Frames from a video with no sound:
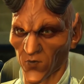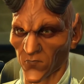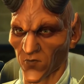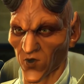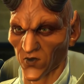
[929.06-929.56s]

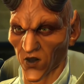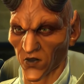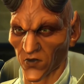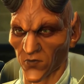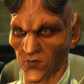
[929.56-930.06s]
too
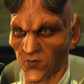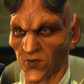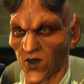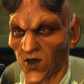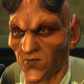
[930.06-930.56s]
personal.
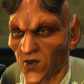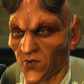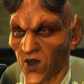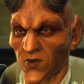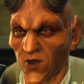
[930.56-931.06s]
I've got
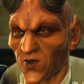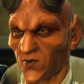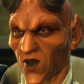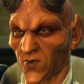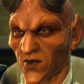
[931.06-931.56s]
to take care of
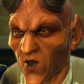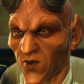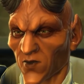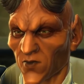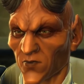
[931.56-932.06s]
this on my
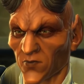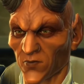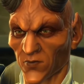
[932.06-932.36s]
own.